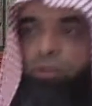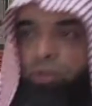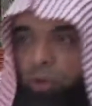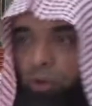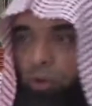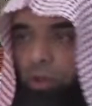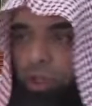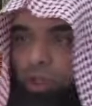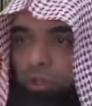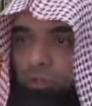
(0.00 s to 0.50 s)

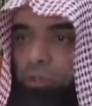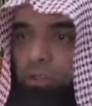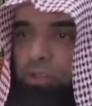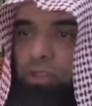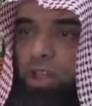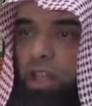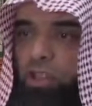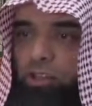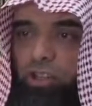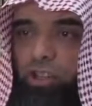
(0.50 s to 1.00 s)
no
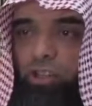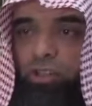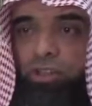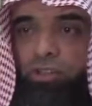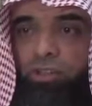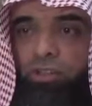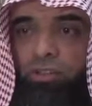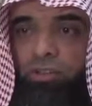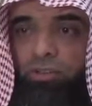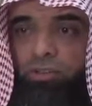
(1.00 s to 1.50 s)

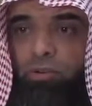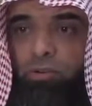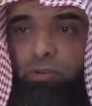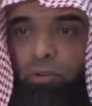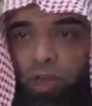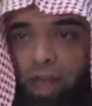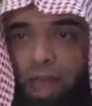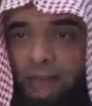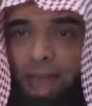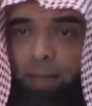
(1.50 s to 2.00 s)
intercession
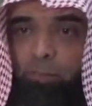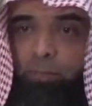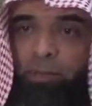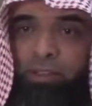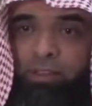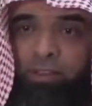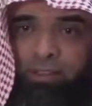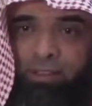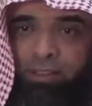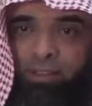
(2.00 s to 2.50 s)
will
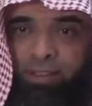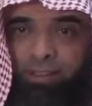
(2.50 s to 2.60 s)
happen